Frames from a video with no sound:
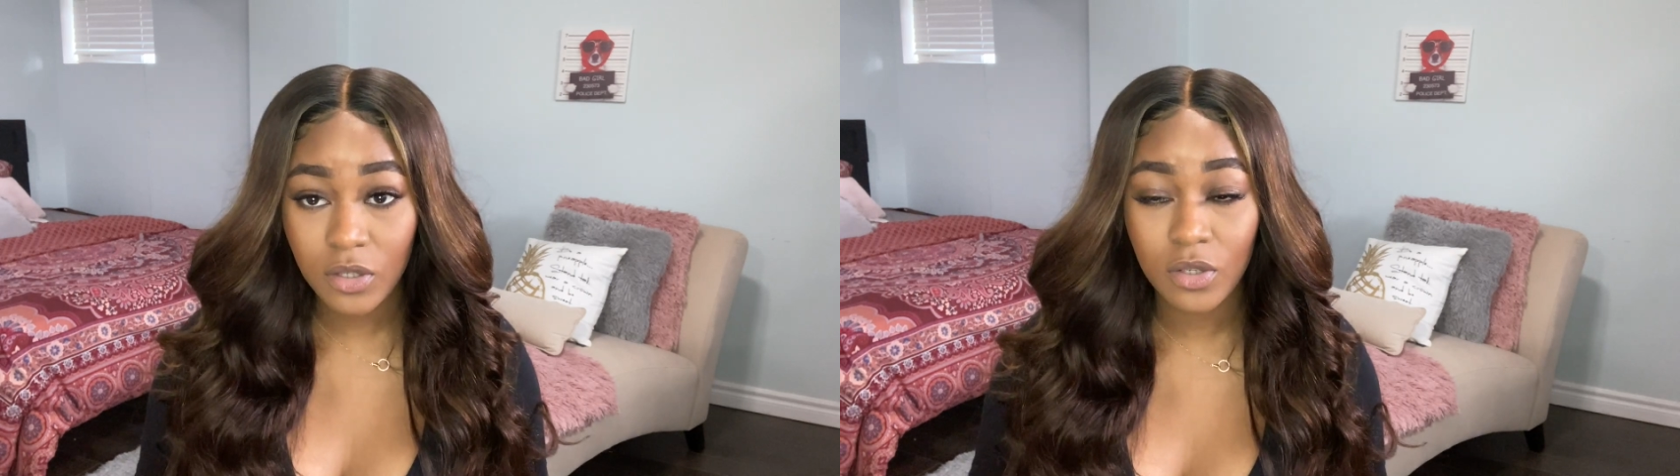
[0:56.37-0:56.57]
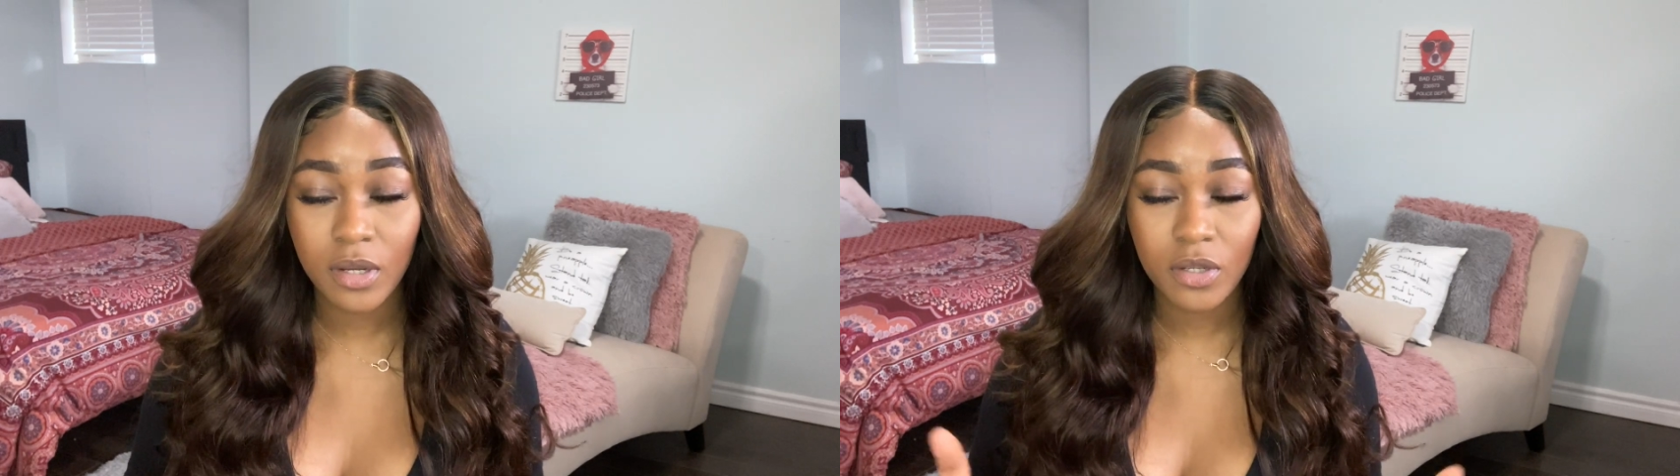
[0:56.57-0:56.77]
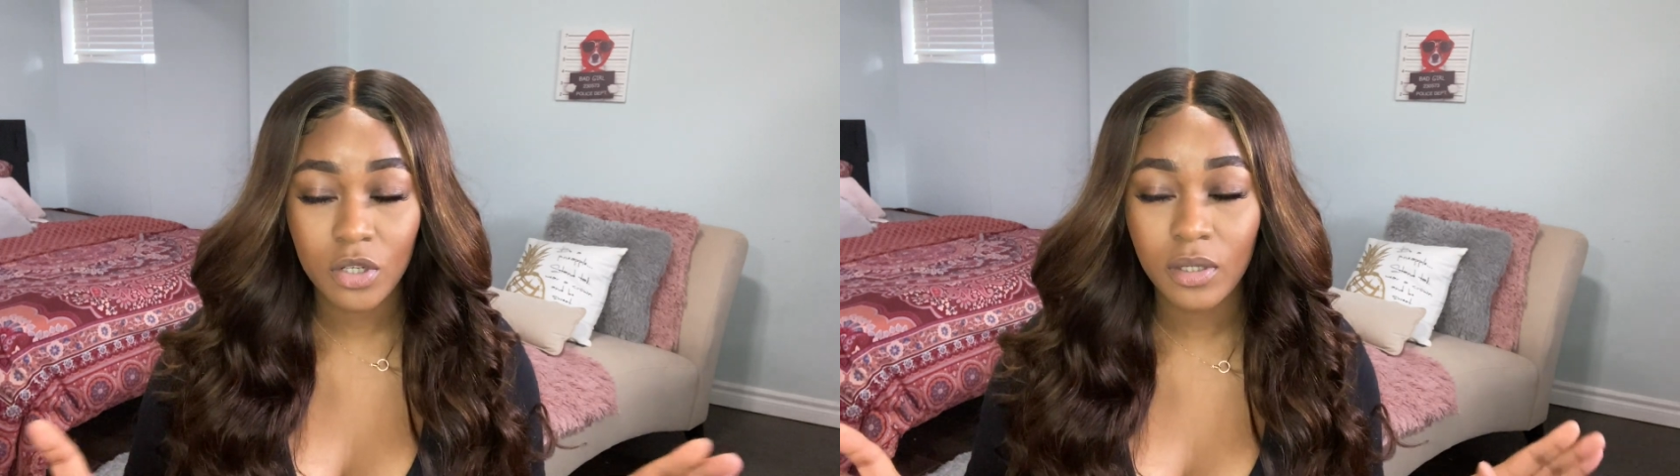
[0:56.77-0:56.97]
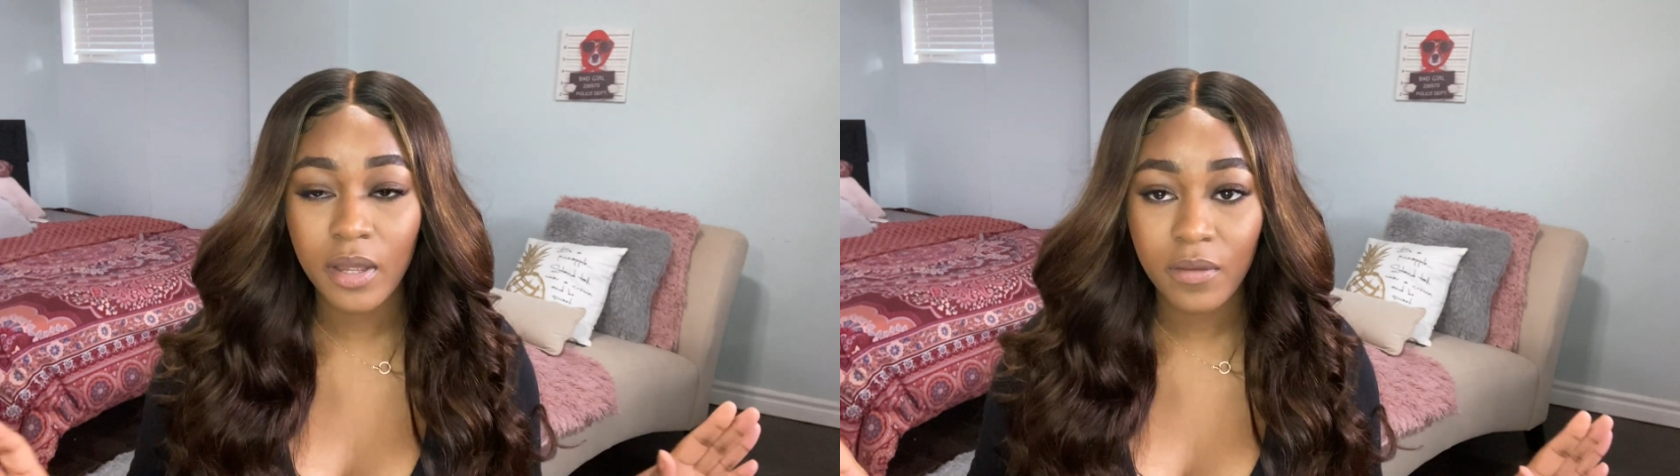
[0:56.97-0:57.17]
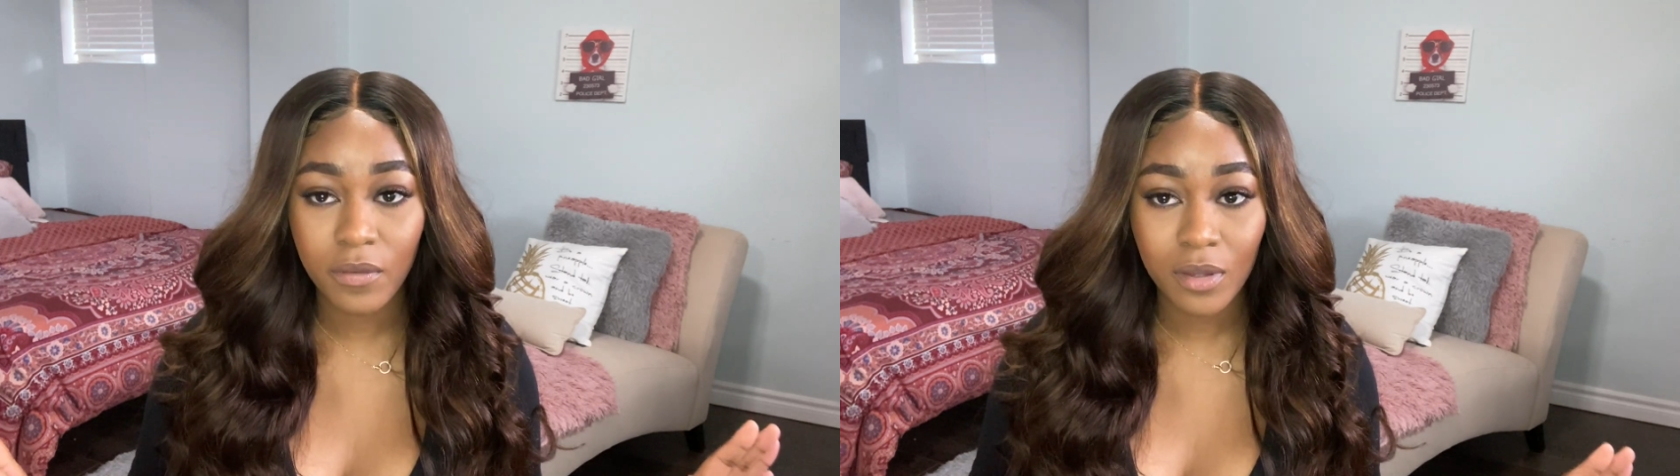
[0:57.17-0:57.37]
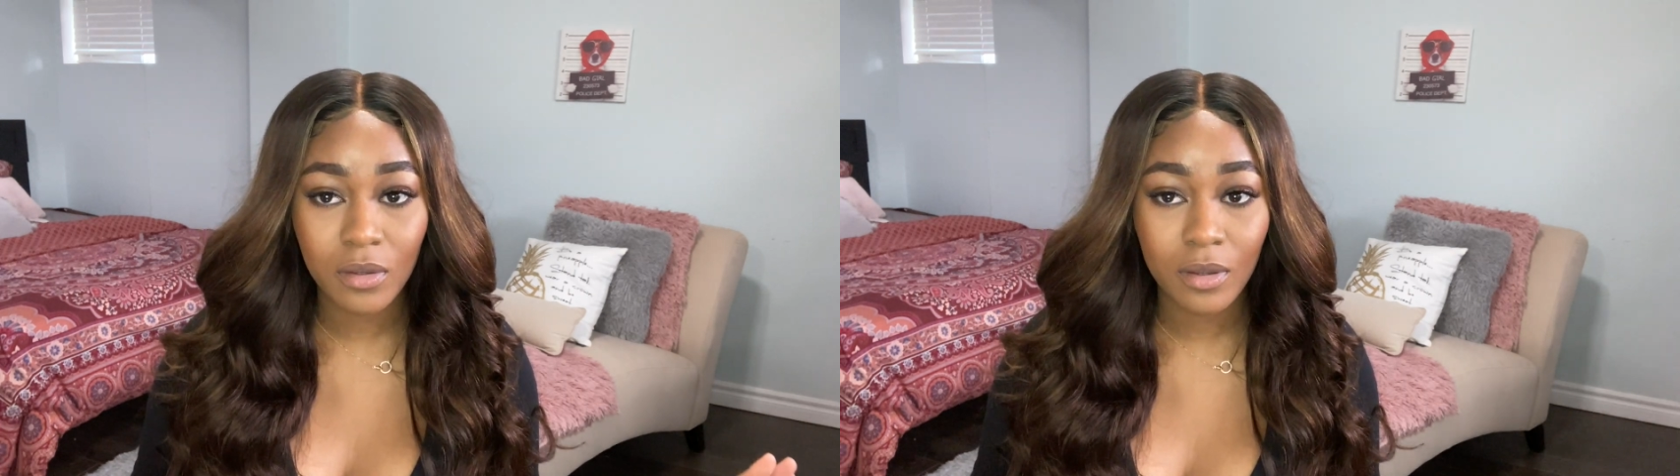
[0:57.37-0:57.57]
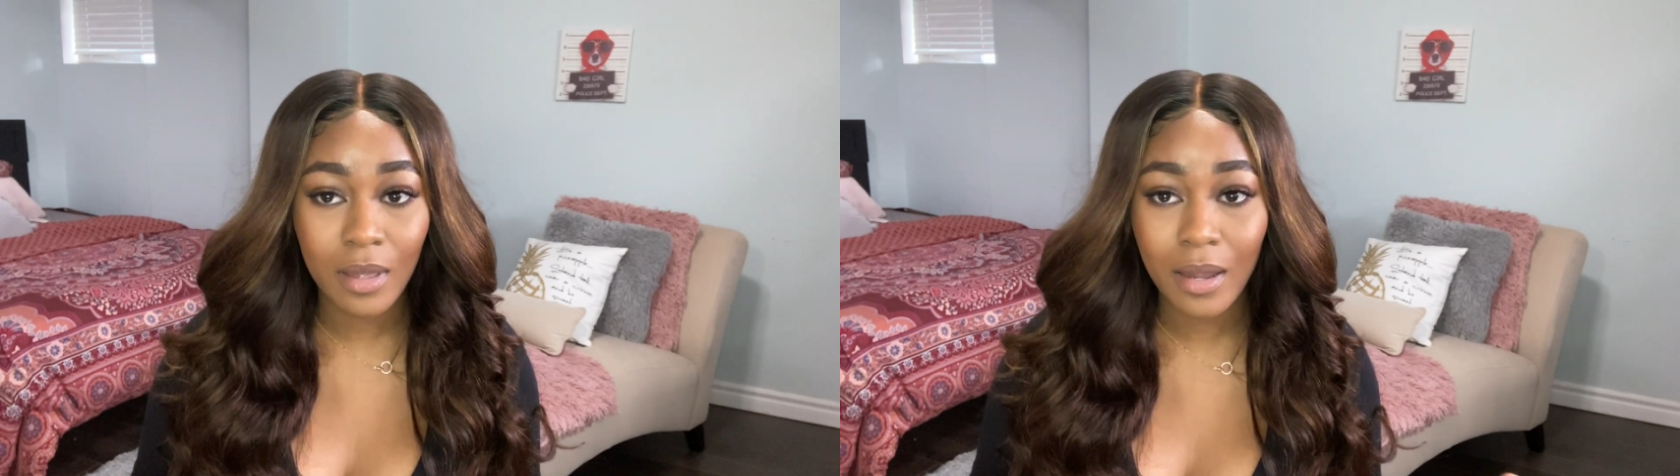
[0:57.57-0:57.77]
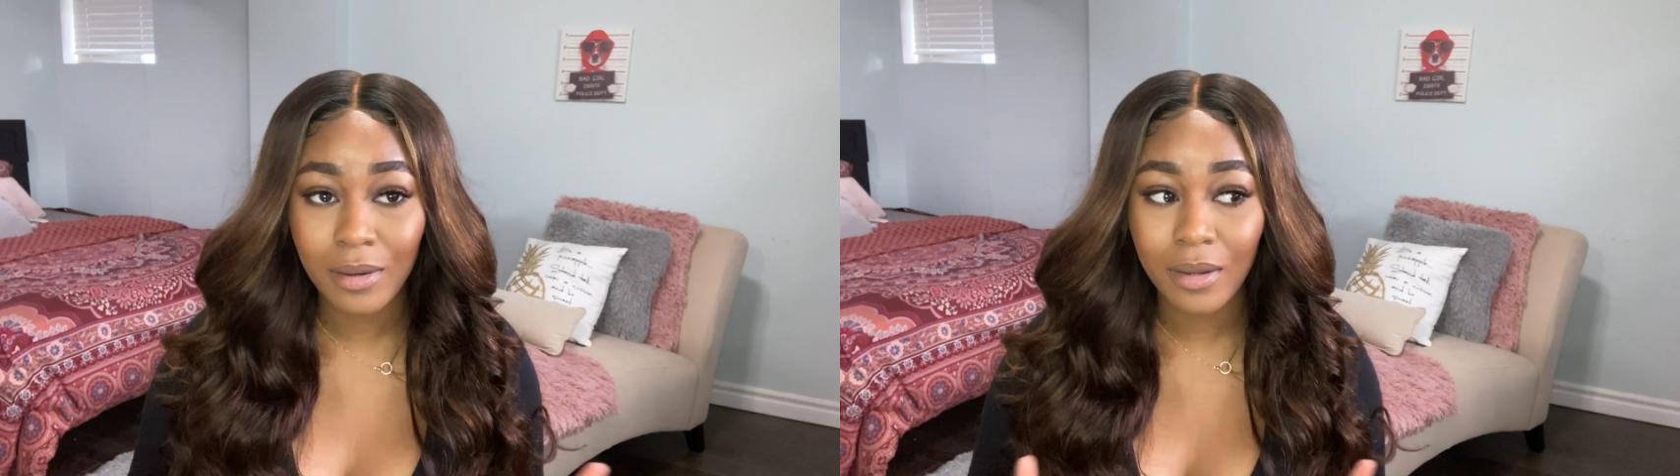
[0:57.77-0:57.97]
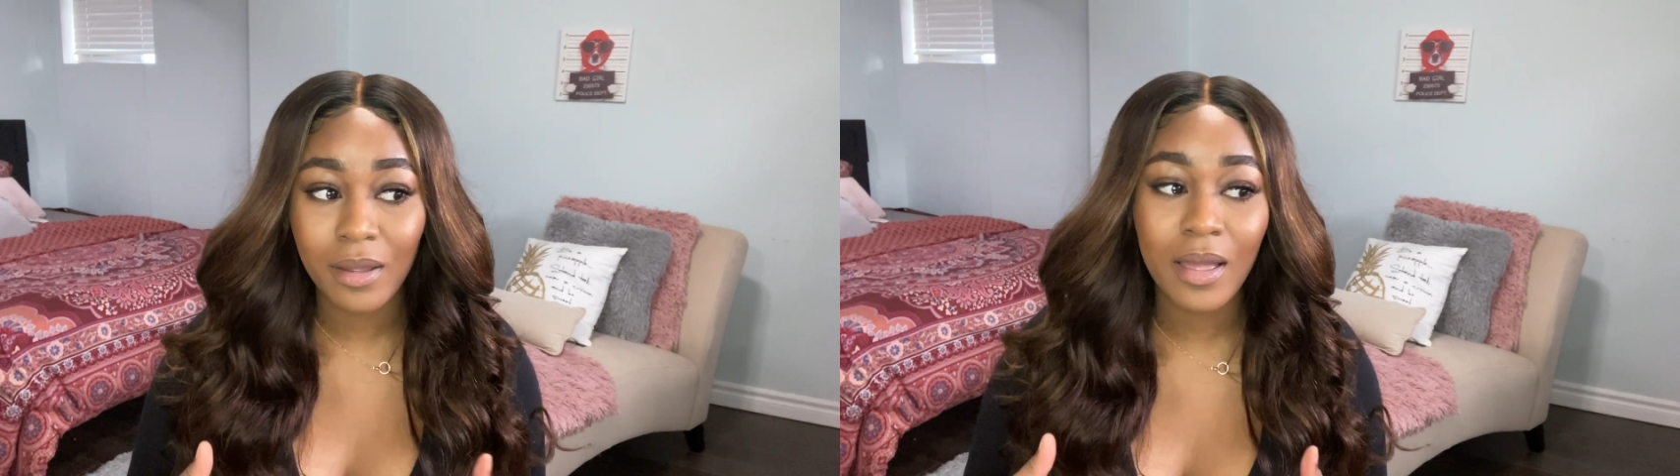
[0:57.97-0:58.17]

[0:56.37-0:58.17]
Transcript: She's a Nigerian hairbender and I